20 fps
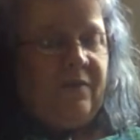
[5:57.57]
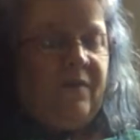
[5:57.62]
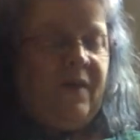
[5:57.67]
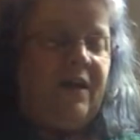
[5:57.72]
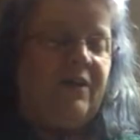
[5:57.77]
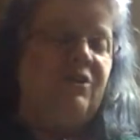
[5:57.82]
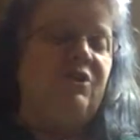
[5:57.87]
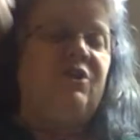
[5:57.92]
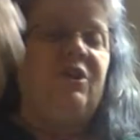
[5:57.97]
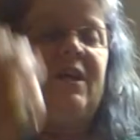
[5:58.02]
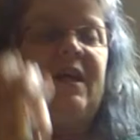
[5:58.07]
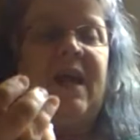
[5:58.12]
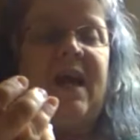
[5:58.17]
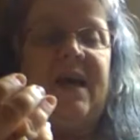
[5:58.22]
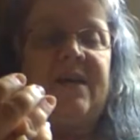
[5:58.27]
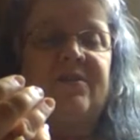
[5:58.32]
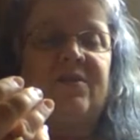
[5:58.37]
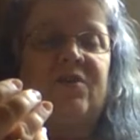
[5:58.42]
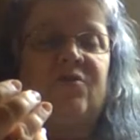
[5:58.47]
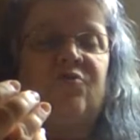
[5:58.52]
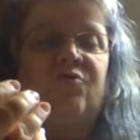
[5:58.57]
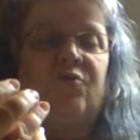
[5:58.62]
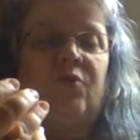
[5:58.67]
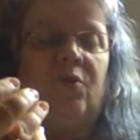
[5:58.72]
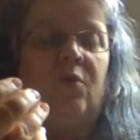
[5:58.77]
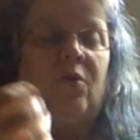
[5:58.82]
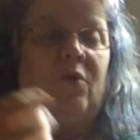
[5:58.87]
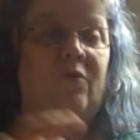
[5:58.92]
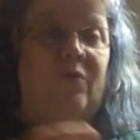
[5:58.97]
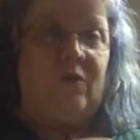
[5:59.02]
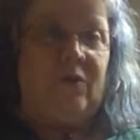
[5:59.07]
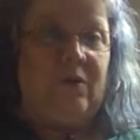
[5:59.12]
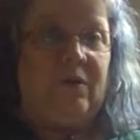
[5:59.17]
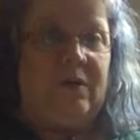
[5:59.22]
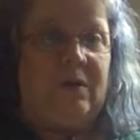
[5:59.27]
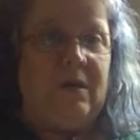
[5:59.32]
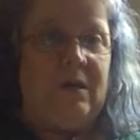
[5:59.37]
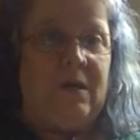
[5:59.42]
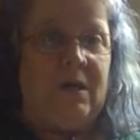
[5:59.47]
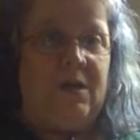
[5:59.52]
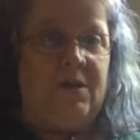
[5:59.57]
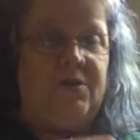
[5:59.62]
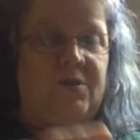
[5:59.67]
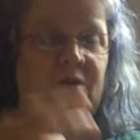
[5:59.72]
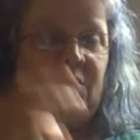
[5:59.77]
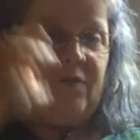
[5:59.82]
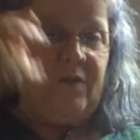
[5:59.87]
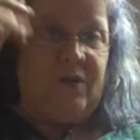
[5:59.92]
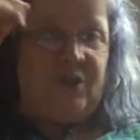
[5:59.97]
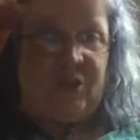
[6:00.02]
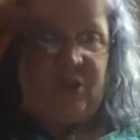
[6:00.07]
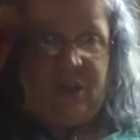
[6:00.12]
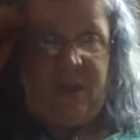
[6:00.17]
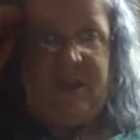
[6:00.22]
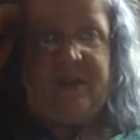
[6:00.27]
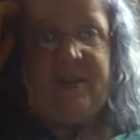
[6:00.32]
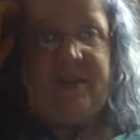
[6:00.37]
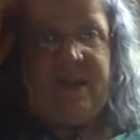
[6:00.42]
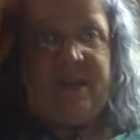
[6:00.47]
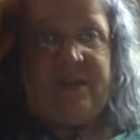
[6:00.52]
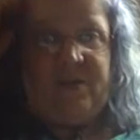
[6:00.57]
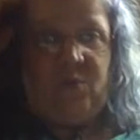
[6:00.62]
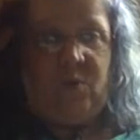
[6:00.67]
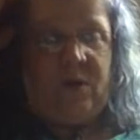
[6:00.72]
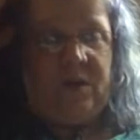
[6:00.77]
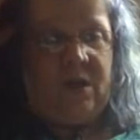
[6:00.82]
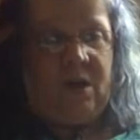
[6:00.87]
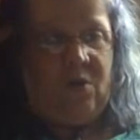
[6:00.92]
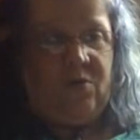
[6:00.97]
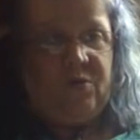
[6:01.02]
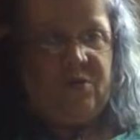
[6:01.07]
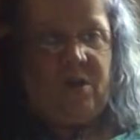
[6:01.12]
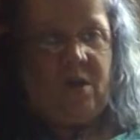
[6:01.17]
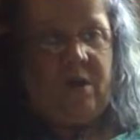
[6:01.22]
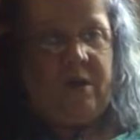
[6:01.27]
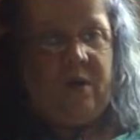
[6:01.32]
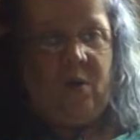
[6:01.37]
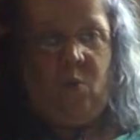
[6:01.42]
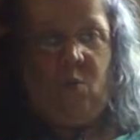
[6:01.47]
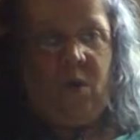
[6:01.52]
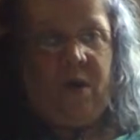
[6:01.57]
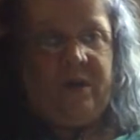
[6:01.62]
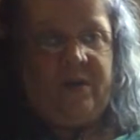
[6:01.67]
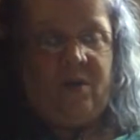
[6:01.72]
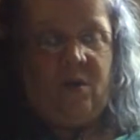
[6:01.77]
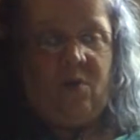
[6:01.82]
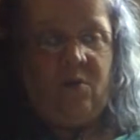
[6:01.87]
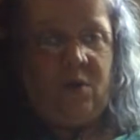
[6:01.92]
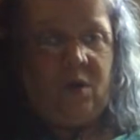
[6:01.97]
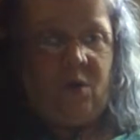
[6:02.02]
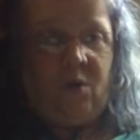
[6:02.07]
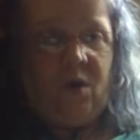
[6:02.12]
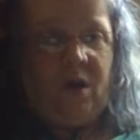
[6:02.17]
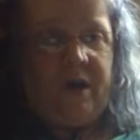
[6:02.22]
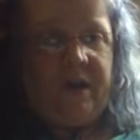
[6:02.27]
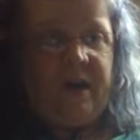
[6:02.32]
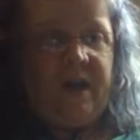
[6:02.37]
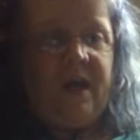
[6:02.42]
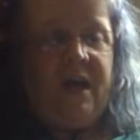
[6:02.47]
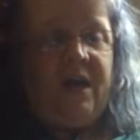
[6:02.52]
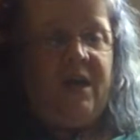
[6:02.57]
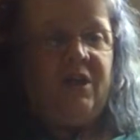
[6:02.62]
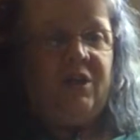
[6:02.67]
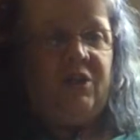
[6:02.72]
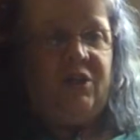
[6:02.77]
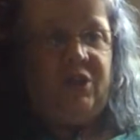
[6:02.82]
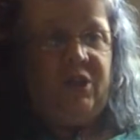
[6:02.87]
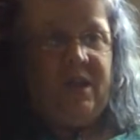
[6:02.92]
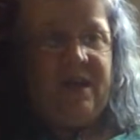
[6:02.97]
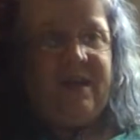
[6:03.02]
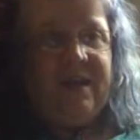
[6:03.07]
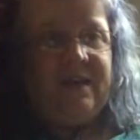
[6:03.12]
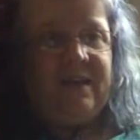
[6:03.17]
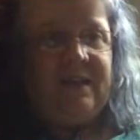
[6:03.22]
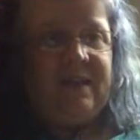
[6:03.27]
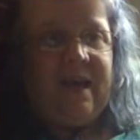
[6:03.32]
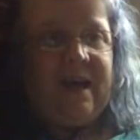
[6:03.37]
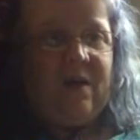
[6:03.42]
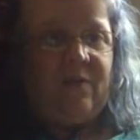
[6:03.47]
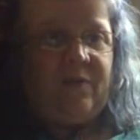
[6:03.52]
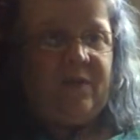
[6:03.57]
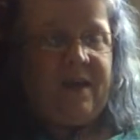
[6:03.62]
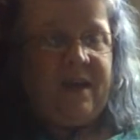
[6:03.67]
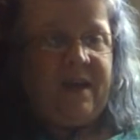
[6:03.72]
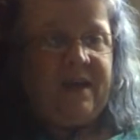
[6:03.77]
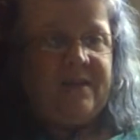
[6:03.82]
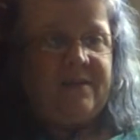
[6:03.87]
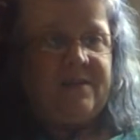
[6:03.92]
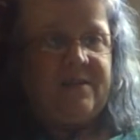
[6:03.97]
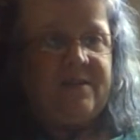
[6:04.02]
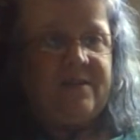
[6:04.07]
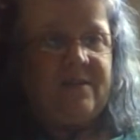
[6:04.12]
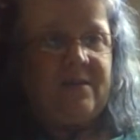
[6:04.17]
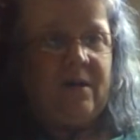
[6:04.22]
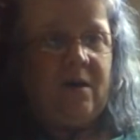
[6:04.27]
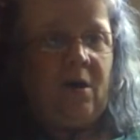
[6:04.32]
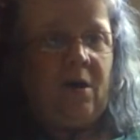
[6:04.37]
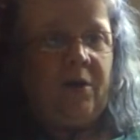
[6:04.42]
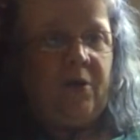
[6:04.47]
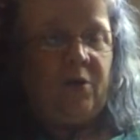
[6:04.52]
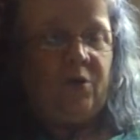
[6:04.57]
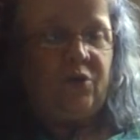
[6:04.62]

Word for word: that she has control over so that she says what goes on and what don't go on she can allow things on